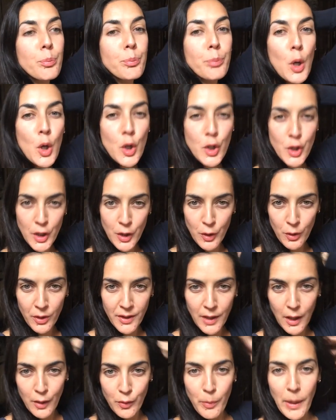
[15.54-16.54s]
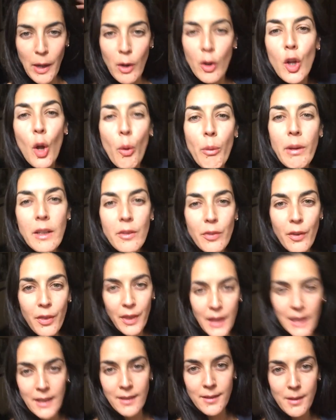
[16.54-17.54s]
pushing yourself, about going for
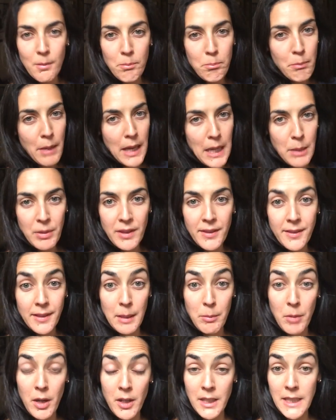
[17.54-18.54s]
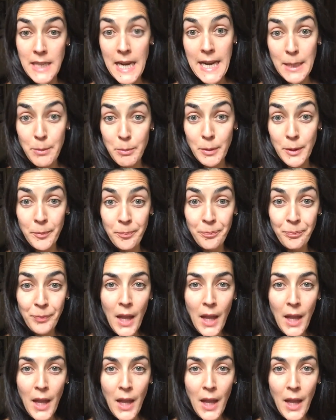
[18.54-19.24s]
things that maybe seem unattainable.